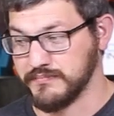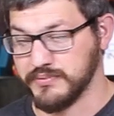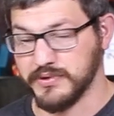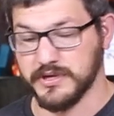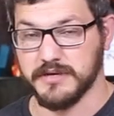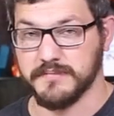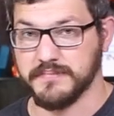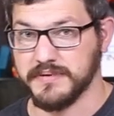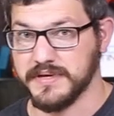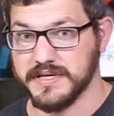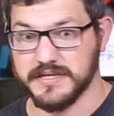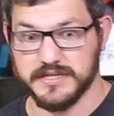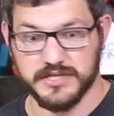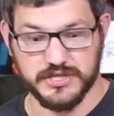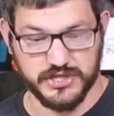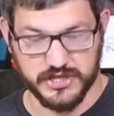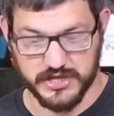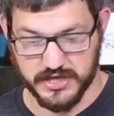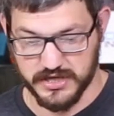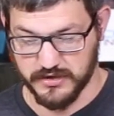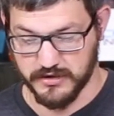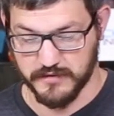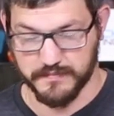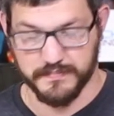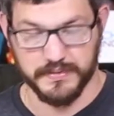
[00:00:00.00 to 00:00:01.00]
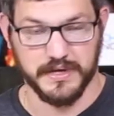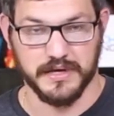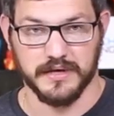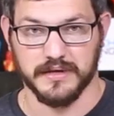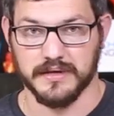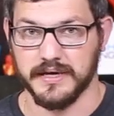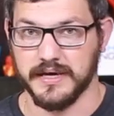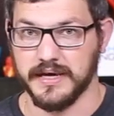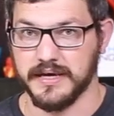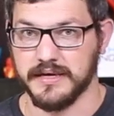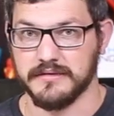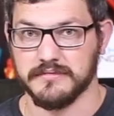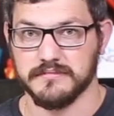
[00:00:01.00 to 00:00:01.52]
Printing PETG or
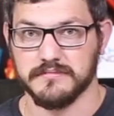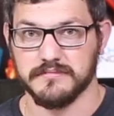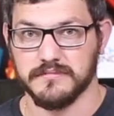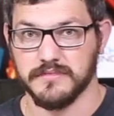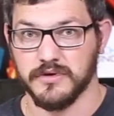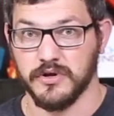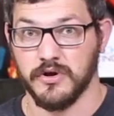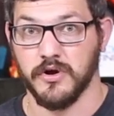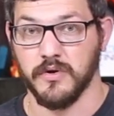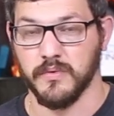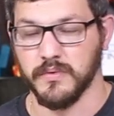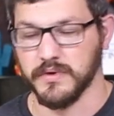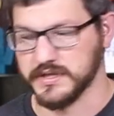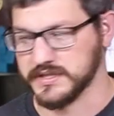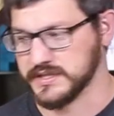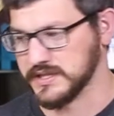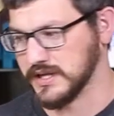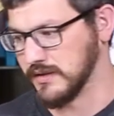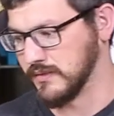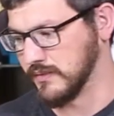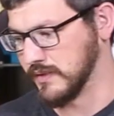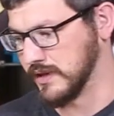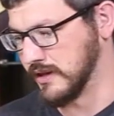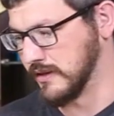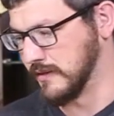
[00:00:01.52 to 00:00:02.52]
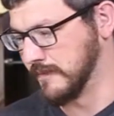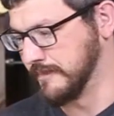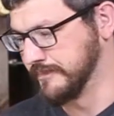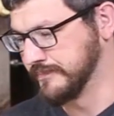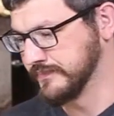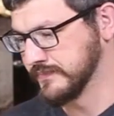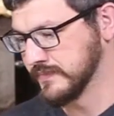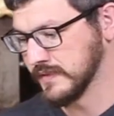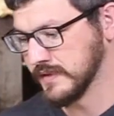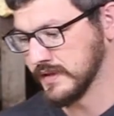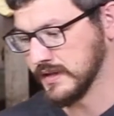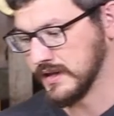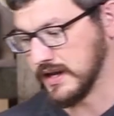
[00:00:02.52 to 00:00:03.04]
PLA, it all works out well.
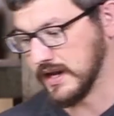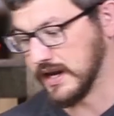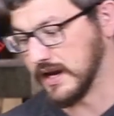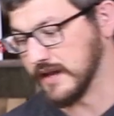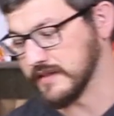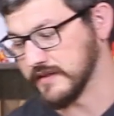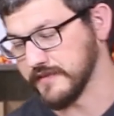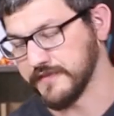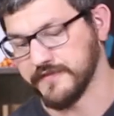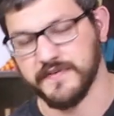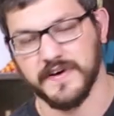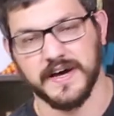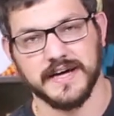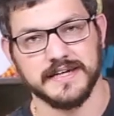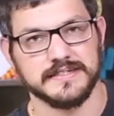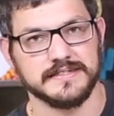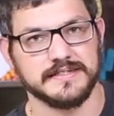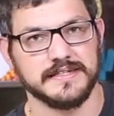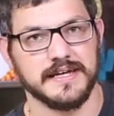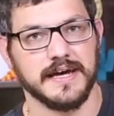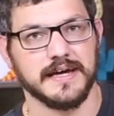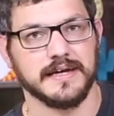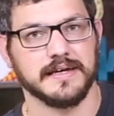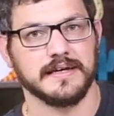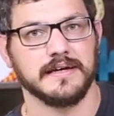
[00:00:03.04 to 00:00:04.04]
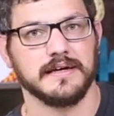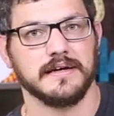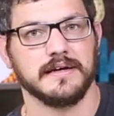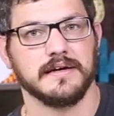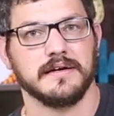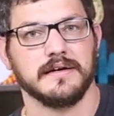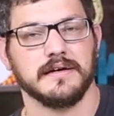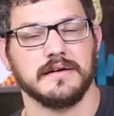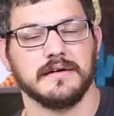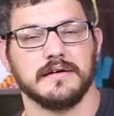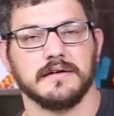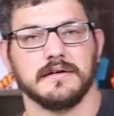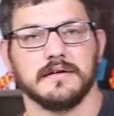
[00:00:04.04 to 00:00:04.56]
The Fysetc
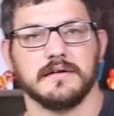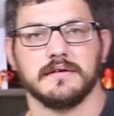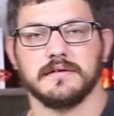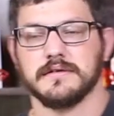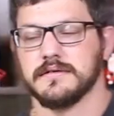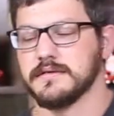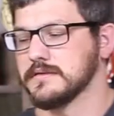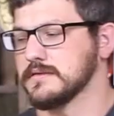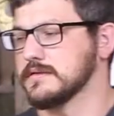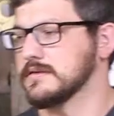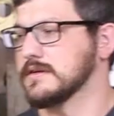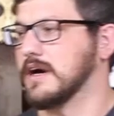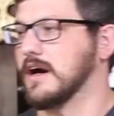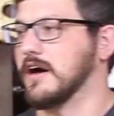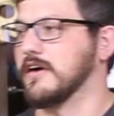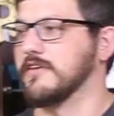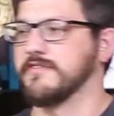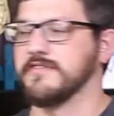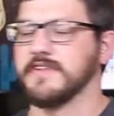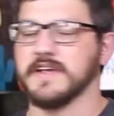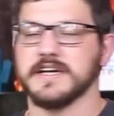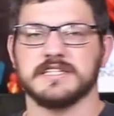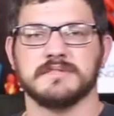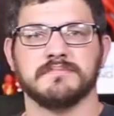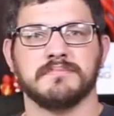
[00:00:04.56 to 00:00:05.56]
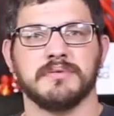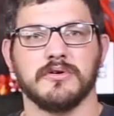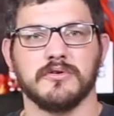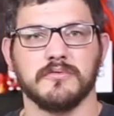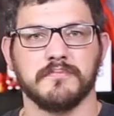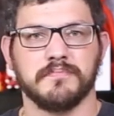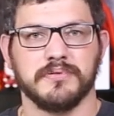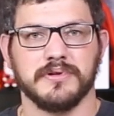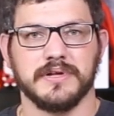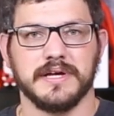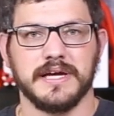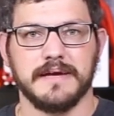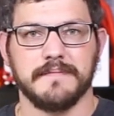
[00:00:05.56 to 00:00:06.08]
Flex
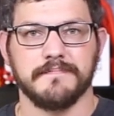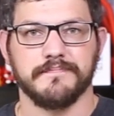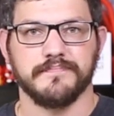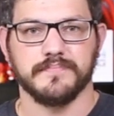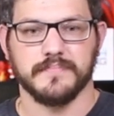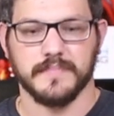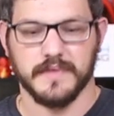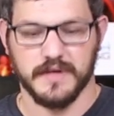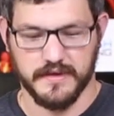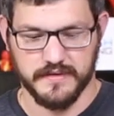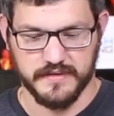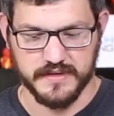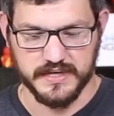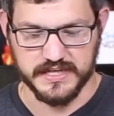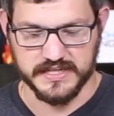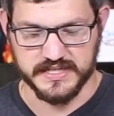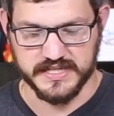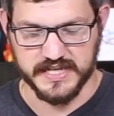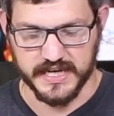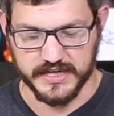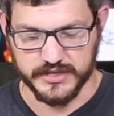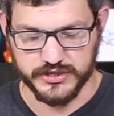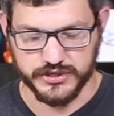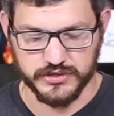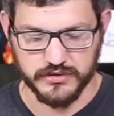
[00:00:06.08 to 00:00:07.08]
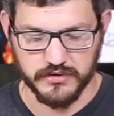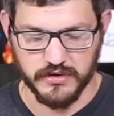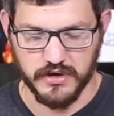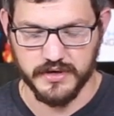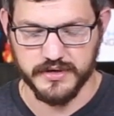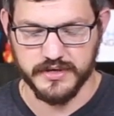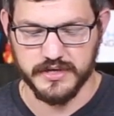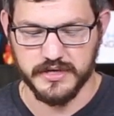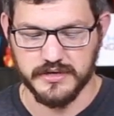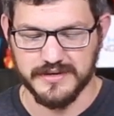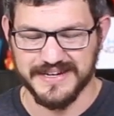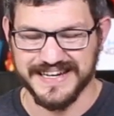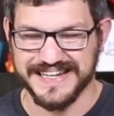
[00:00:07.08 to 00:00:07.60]
build plate, the texture
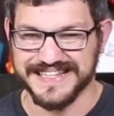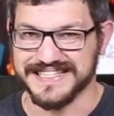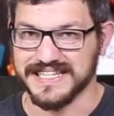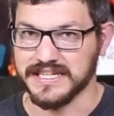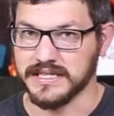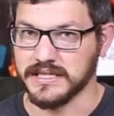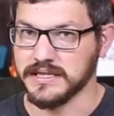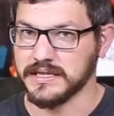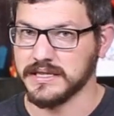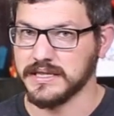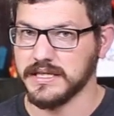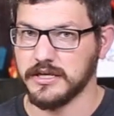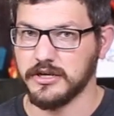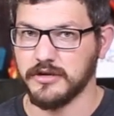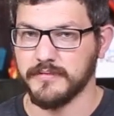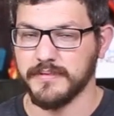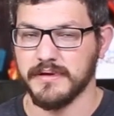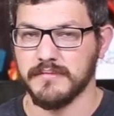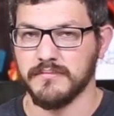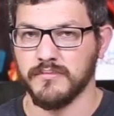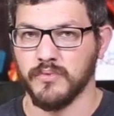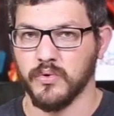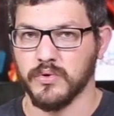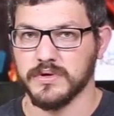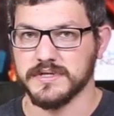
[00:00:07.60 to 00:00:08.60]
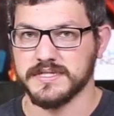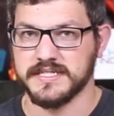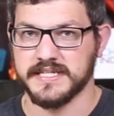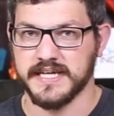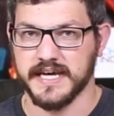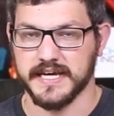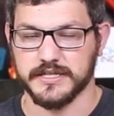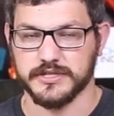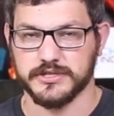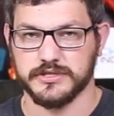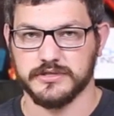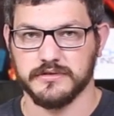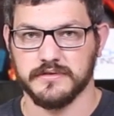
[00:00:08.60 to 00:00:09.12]
on here is a little bit more
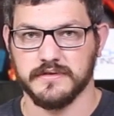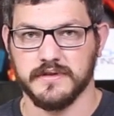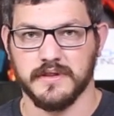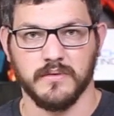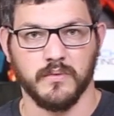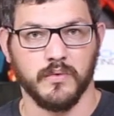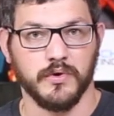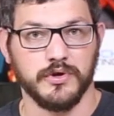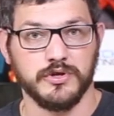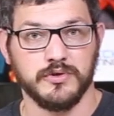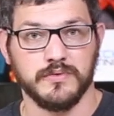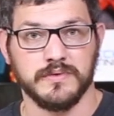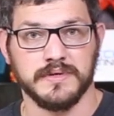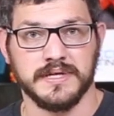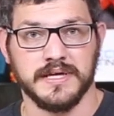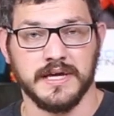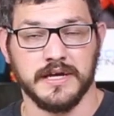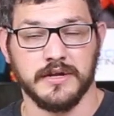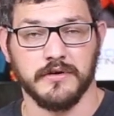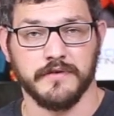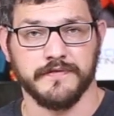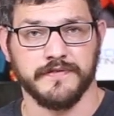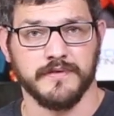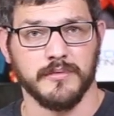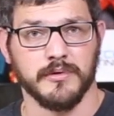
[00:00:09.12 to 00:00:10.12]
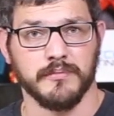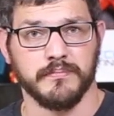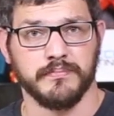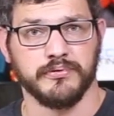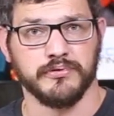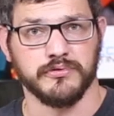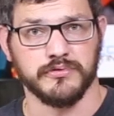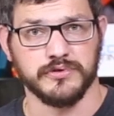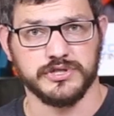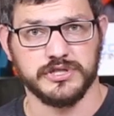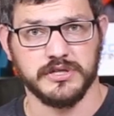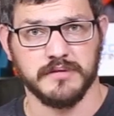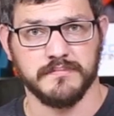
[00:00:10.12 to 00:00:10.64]
textured than what you would get from a
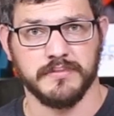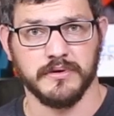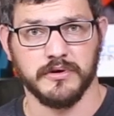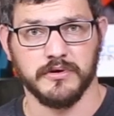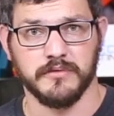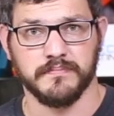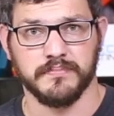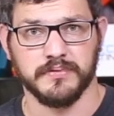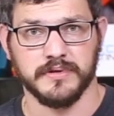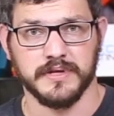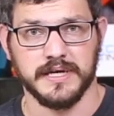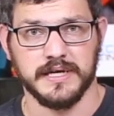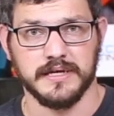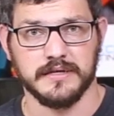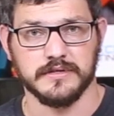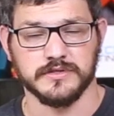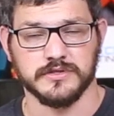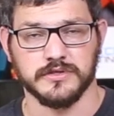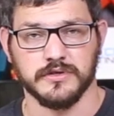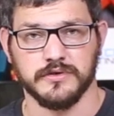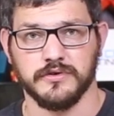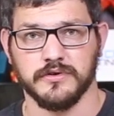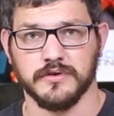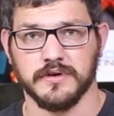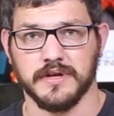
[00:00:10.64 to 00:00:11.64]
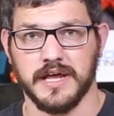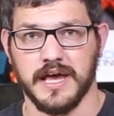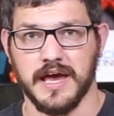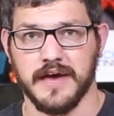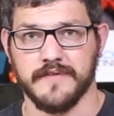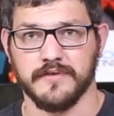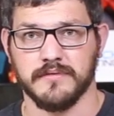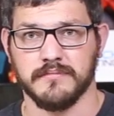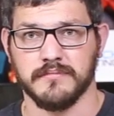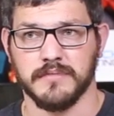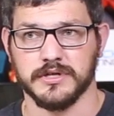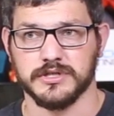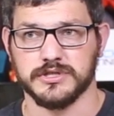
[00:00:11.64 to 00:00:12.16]
Prusa build plate, so you're gonna
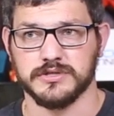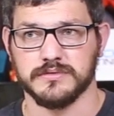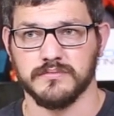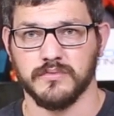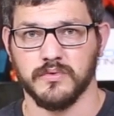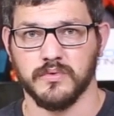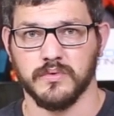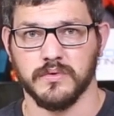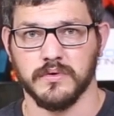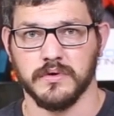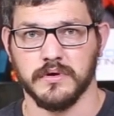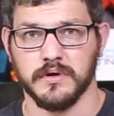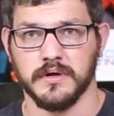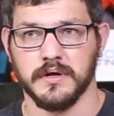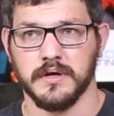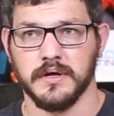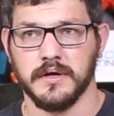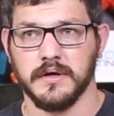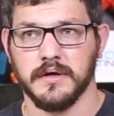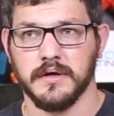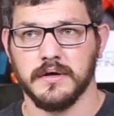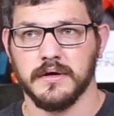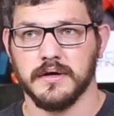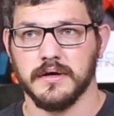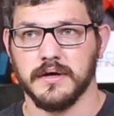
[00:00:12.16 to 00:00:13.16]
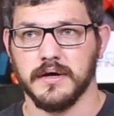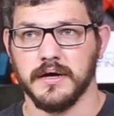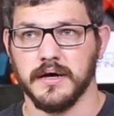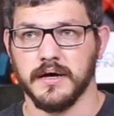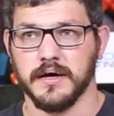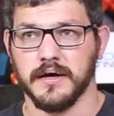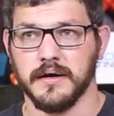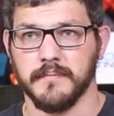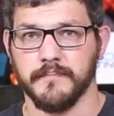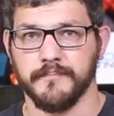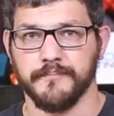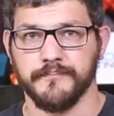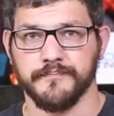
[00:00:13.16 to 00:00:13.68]
have a much more,
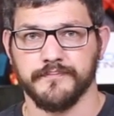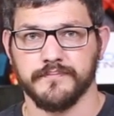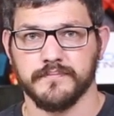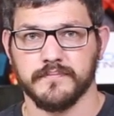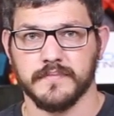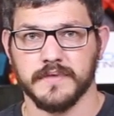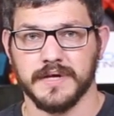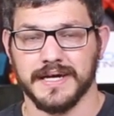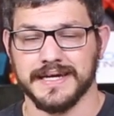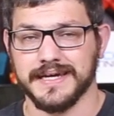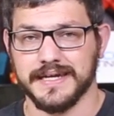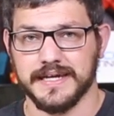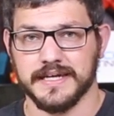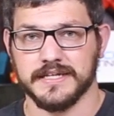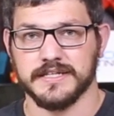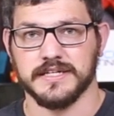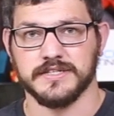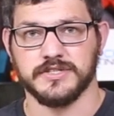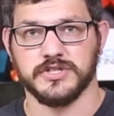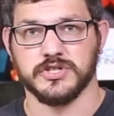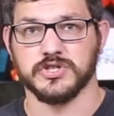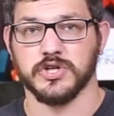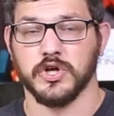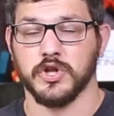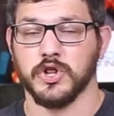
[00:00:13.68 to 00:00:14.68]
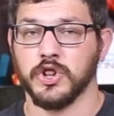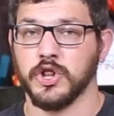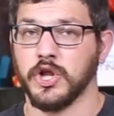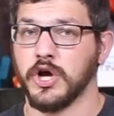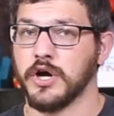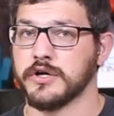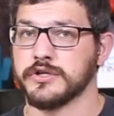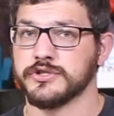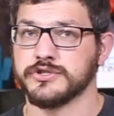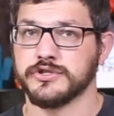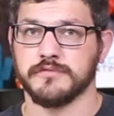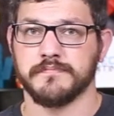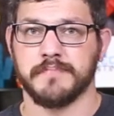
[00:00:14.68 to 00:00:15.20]
again, it's just a
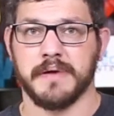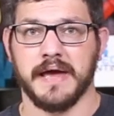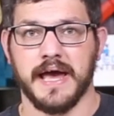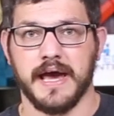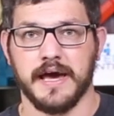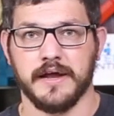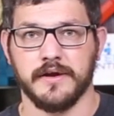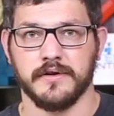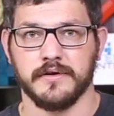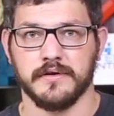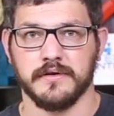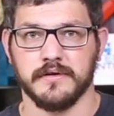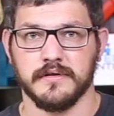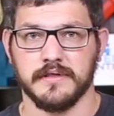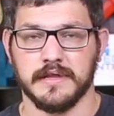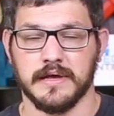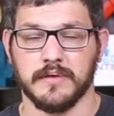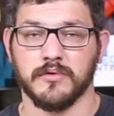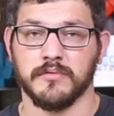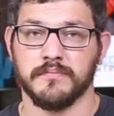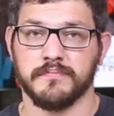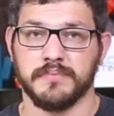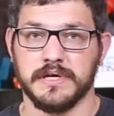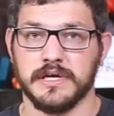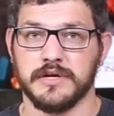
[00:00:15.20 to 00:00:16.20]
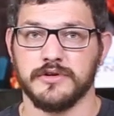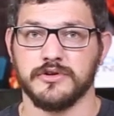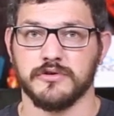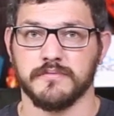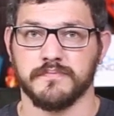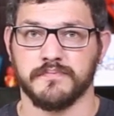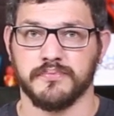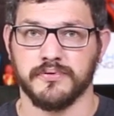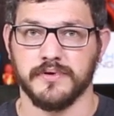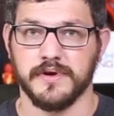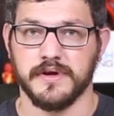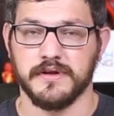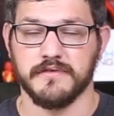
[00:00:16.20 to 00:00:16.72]
larger pattern that will be in your
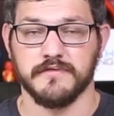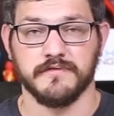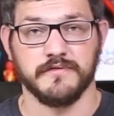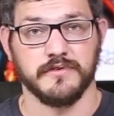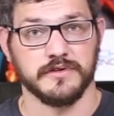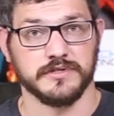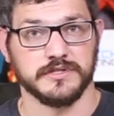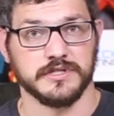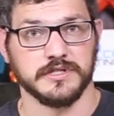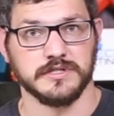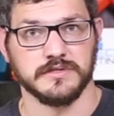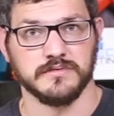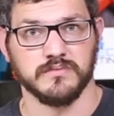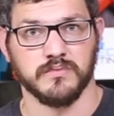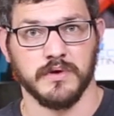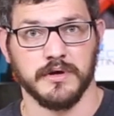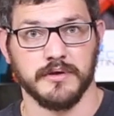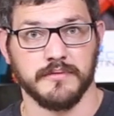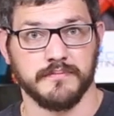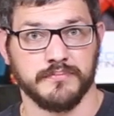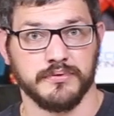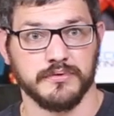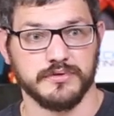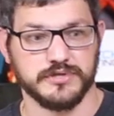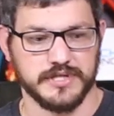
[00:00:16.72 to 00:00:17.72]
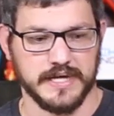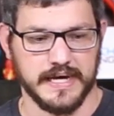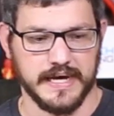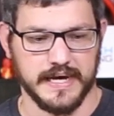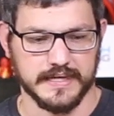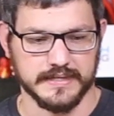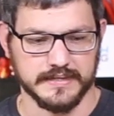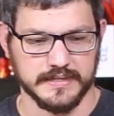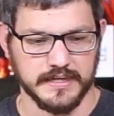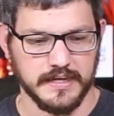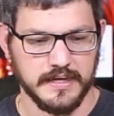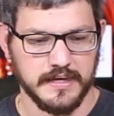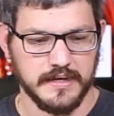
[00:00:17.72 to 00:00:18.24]
print versus what Prusa
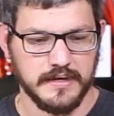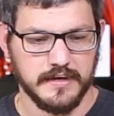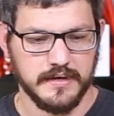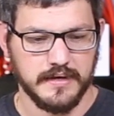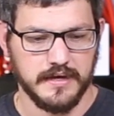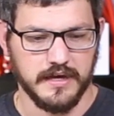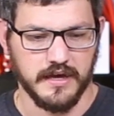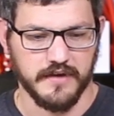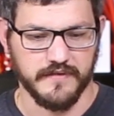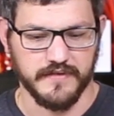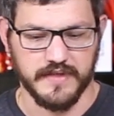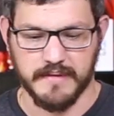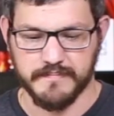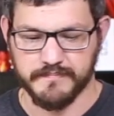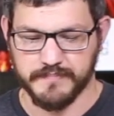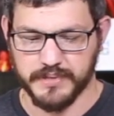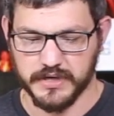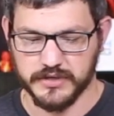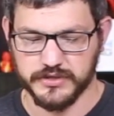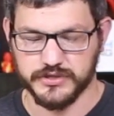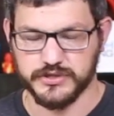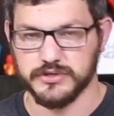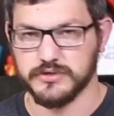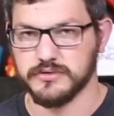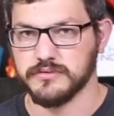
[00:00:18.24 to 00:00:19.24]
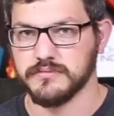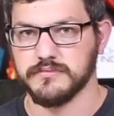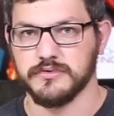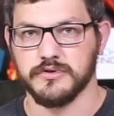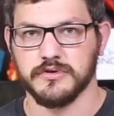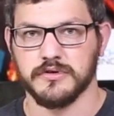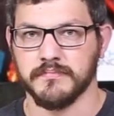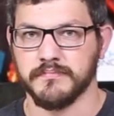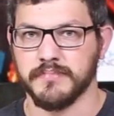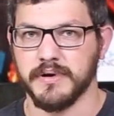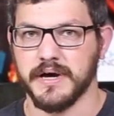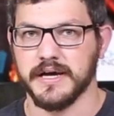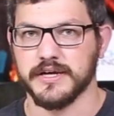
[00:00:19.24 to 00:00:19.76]
has. If that bugs you,
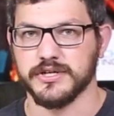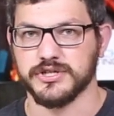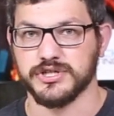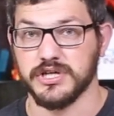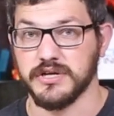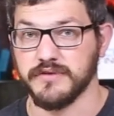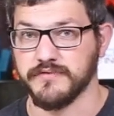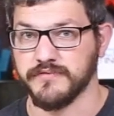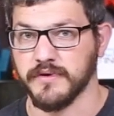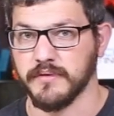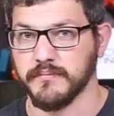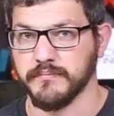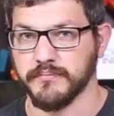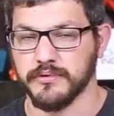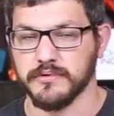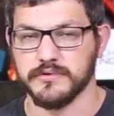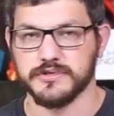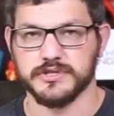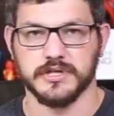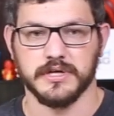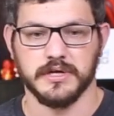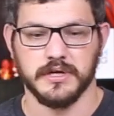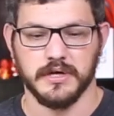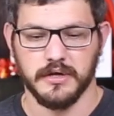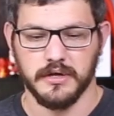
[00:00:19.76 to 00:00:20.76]
you can buy a sheet from Prusa,